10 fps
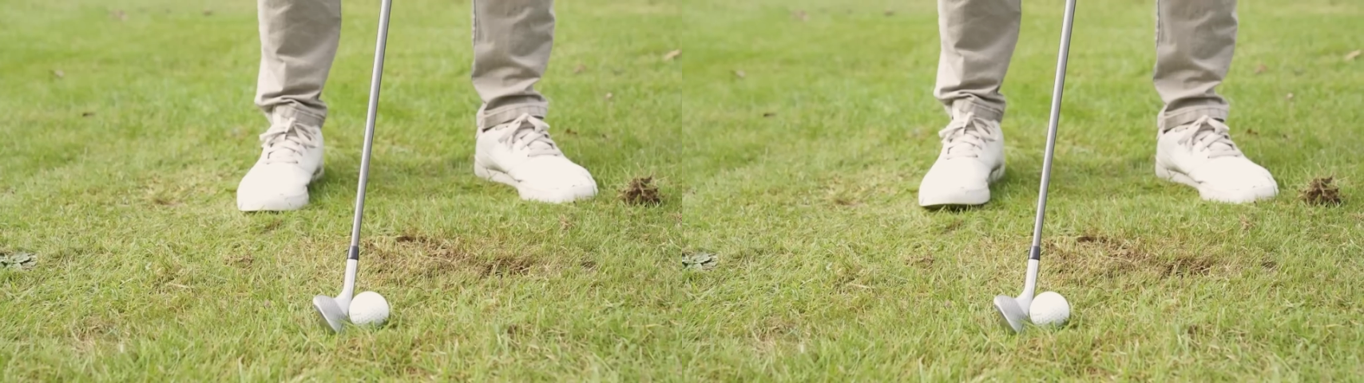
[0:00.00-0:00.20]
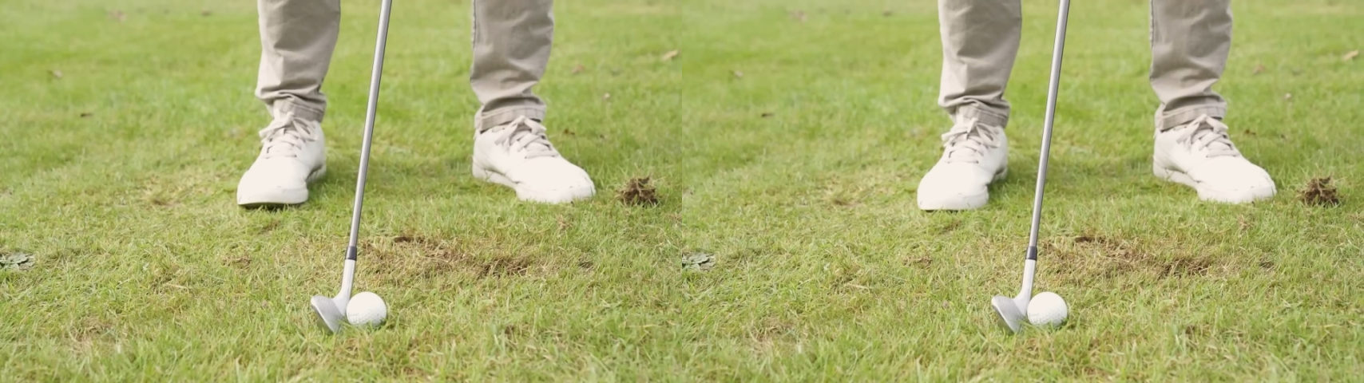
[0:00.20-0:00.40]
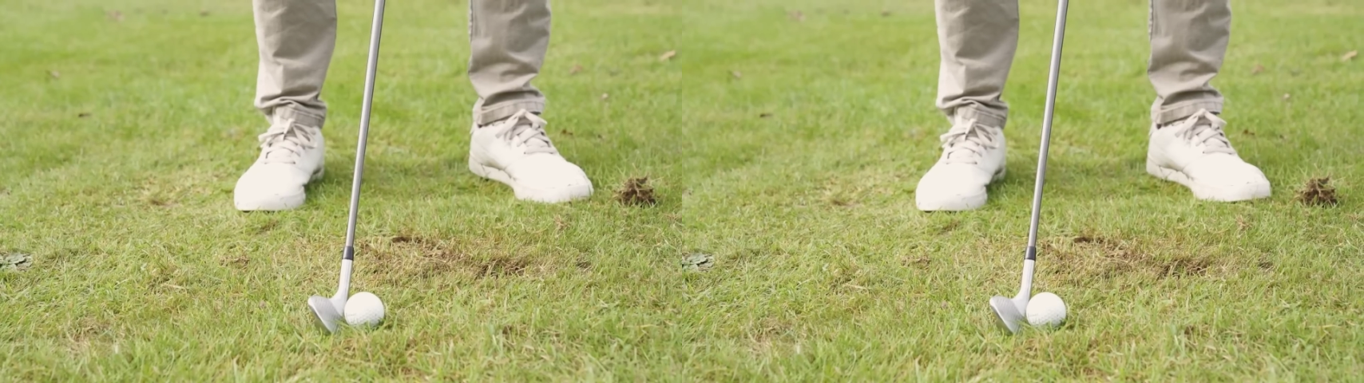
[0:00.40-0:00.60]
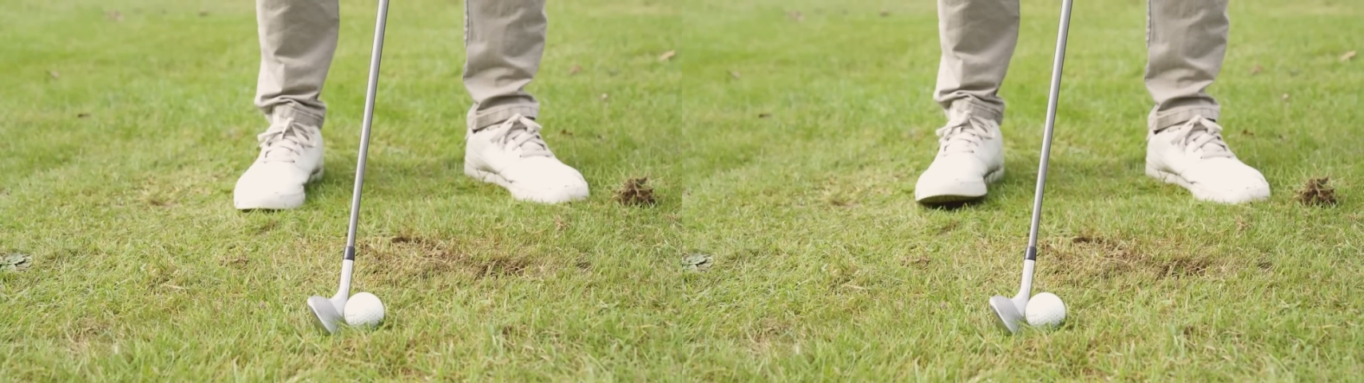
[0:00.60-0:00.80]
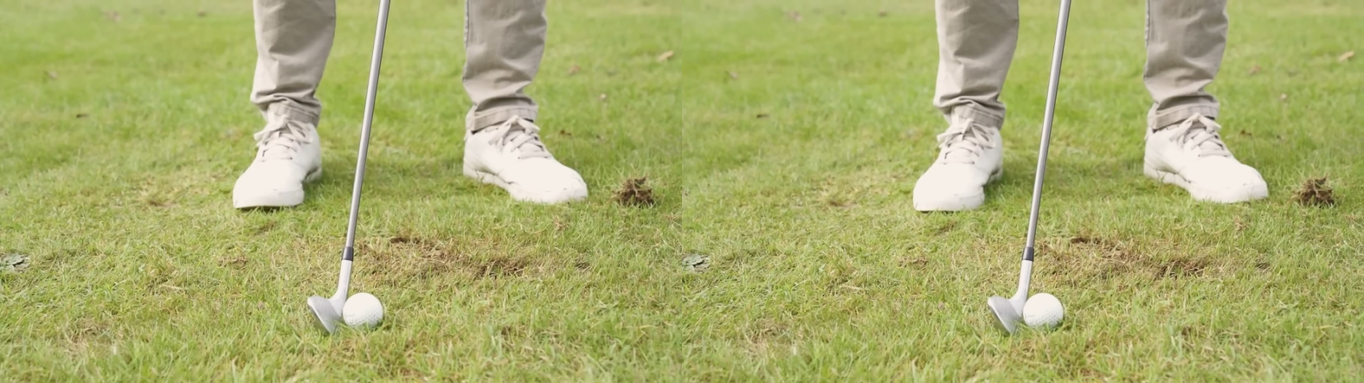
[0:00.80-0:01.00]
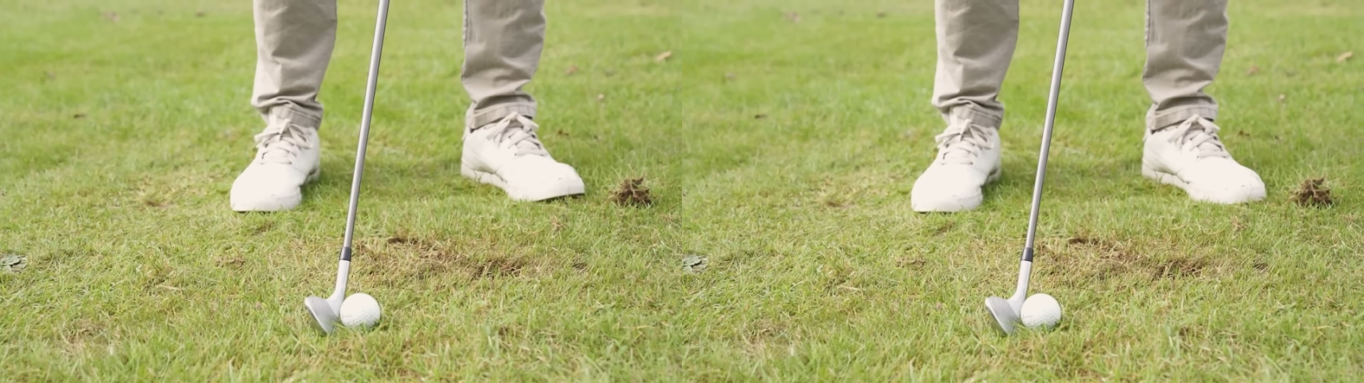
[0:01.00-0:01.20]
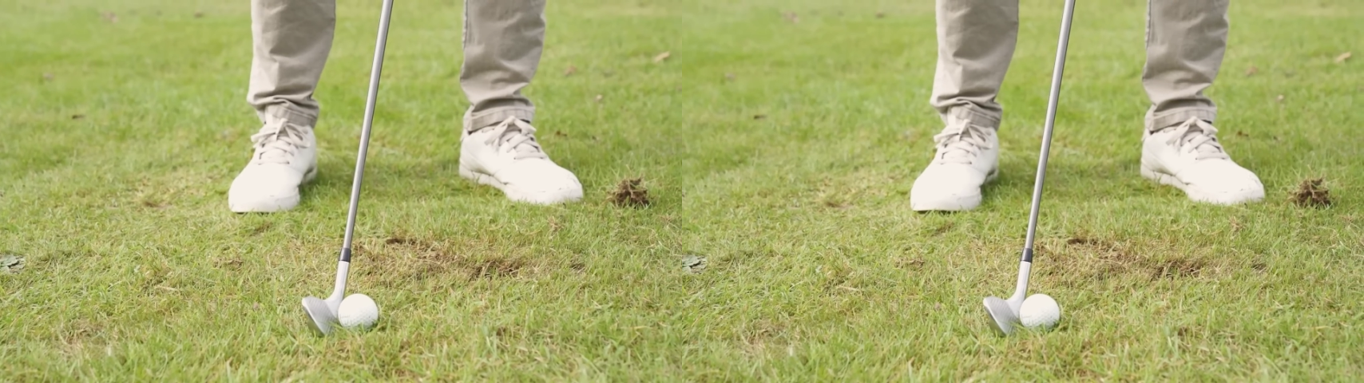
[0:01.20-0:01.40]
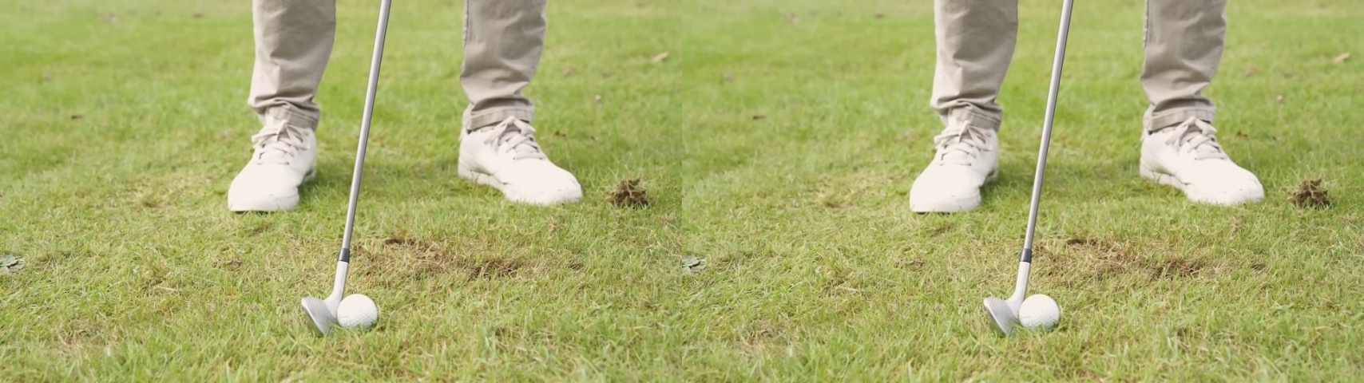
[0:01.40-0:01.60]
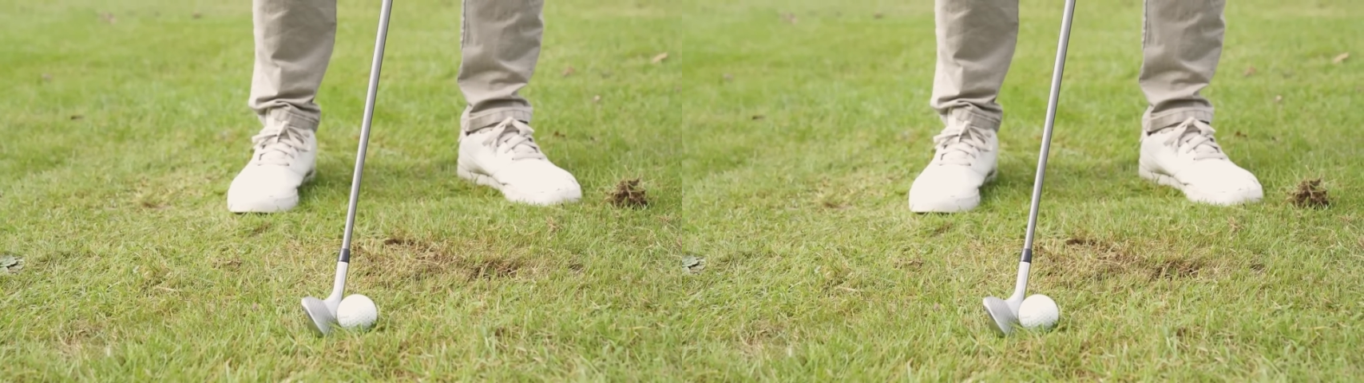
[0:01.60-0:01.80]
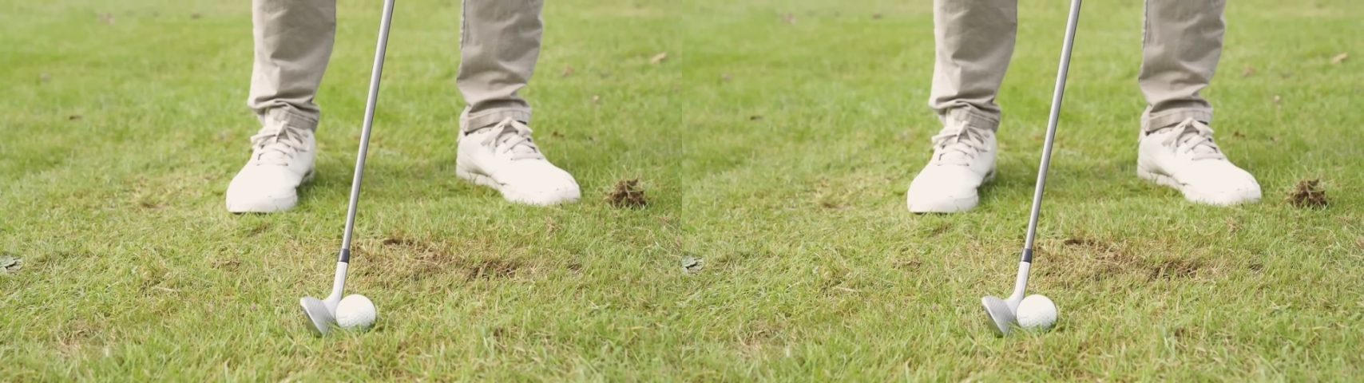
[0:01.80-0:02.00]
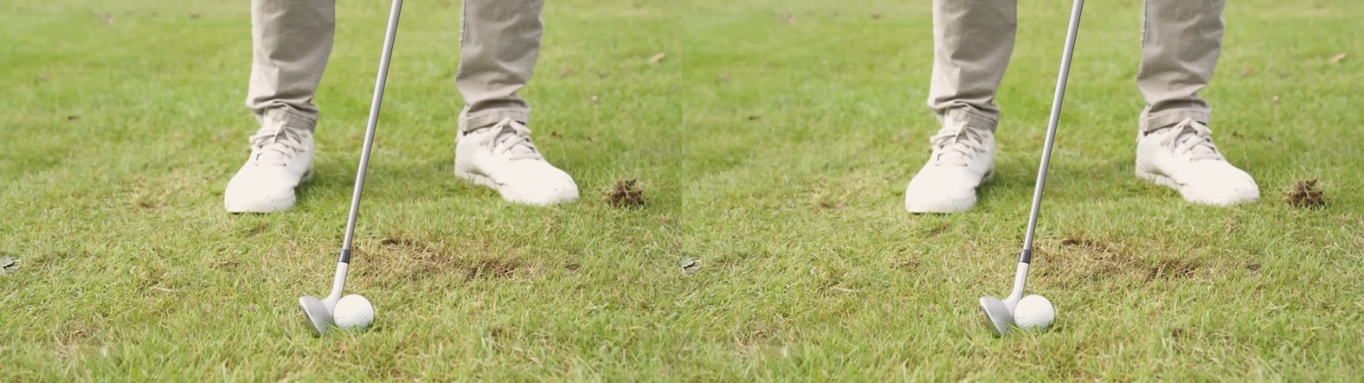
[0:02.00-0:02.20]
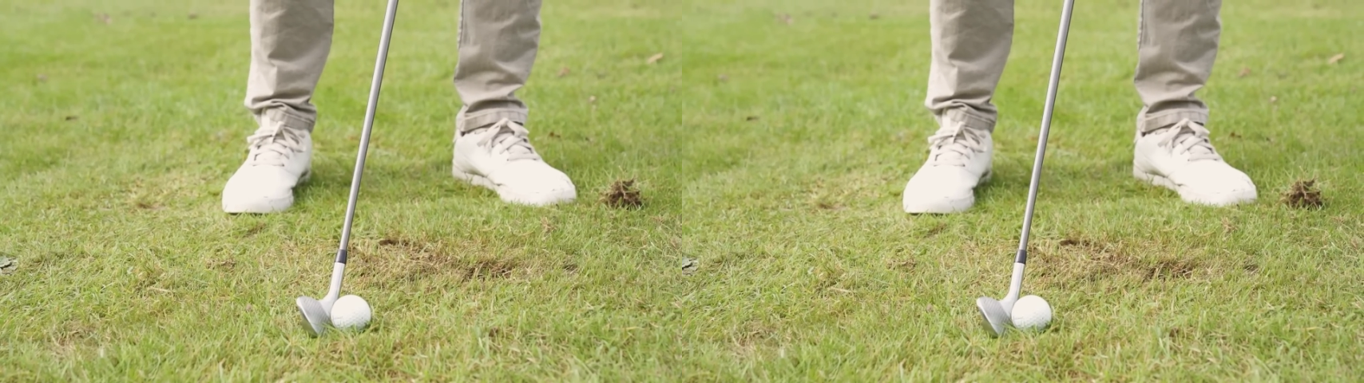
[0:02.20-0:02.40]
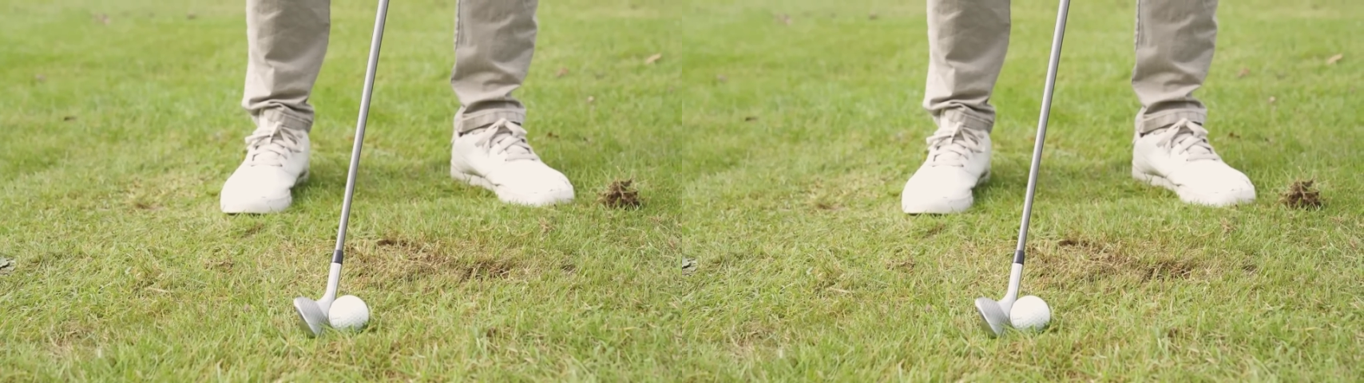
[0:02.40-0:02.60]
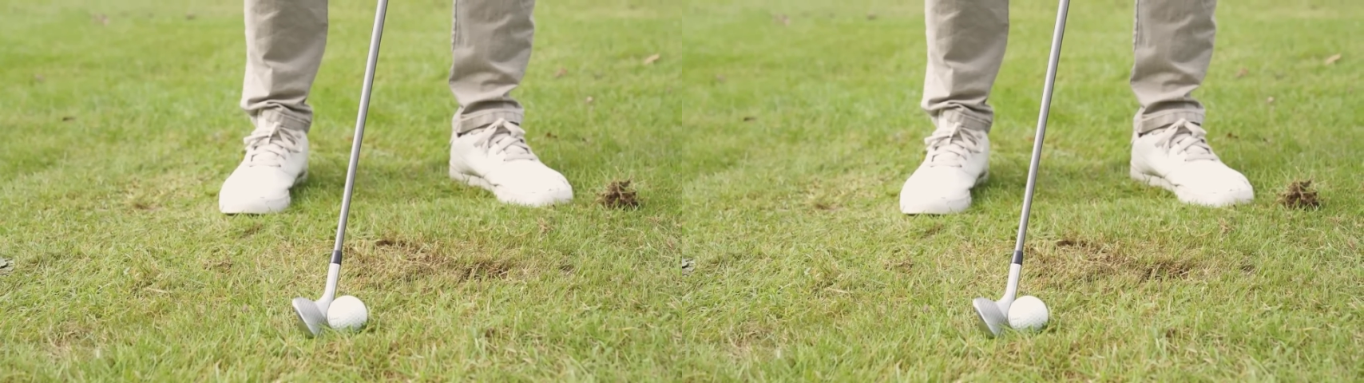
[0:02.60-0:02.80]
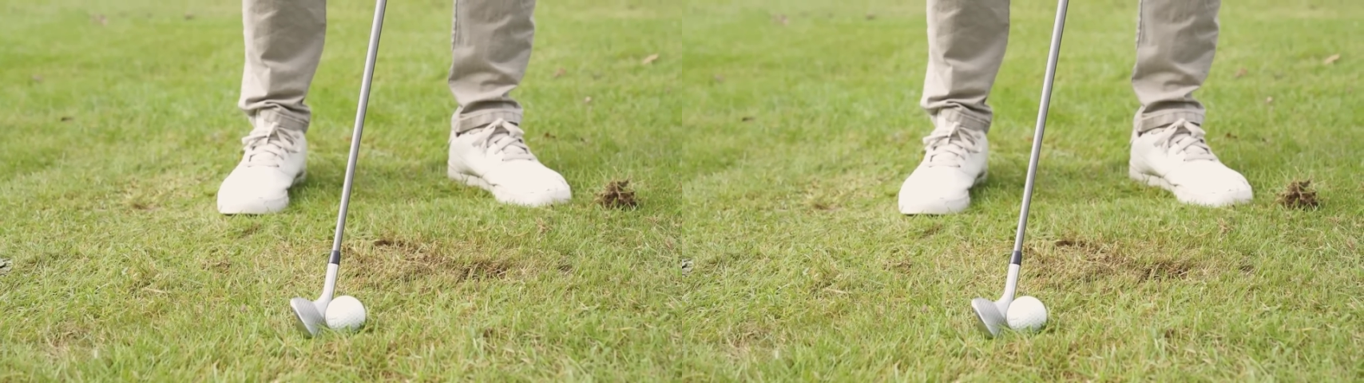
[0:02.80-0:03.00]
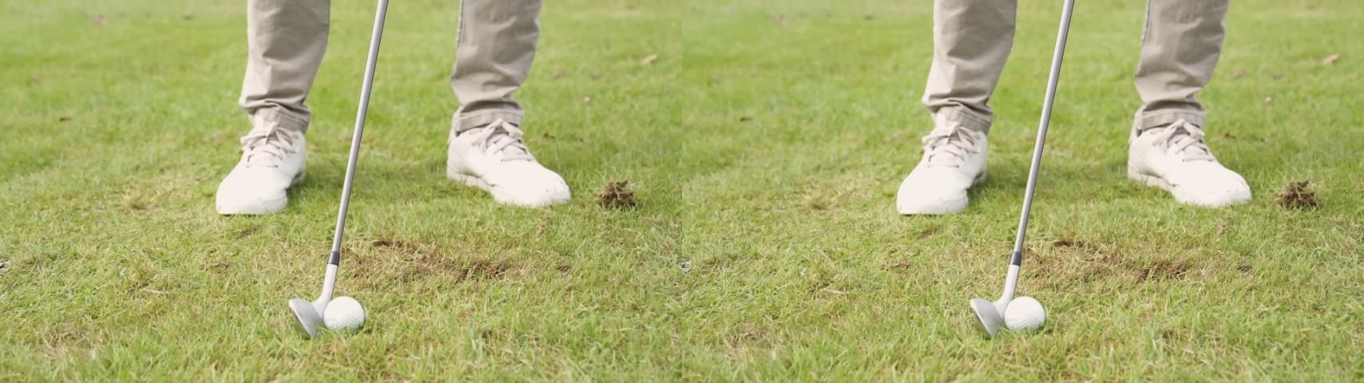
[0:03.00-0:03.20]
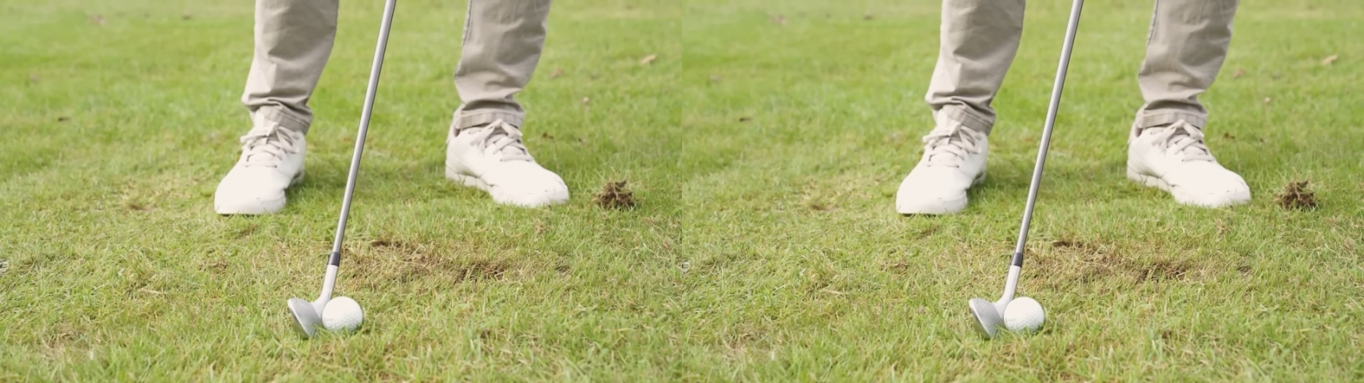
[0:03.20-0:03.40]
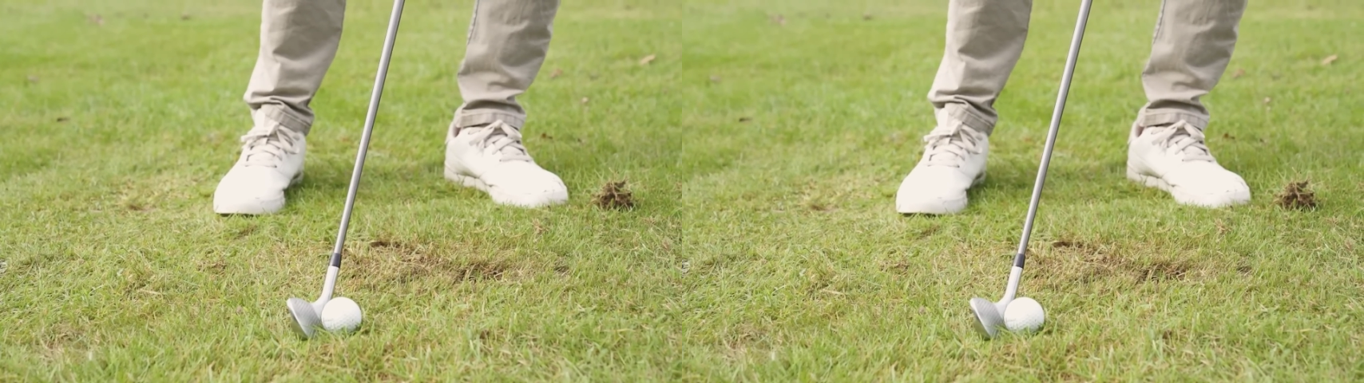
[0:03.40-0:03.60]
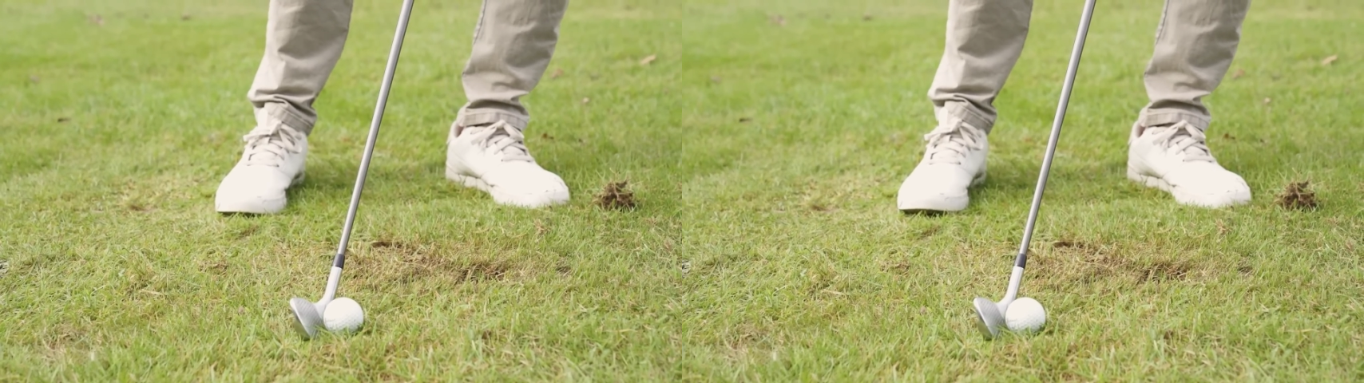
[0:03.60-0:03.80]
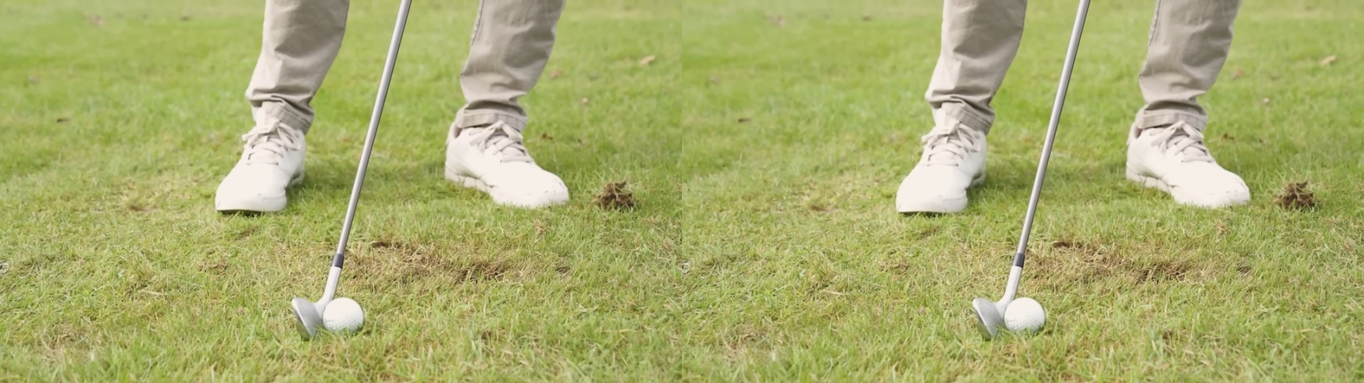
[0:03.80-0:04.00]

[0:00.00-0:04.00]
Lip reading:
[unreadable: no face in view]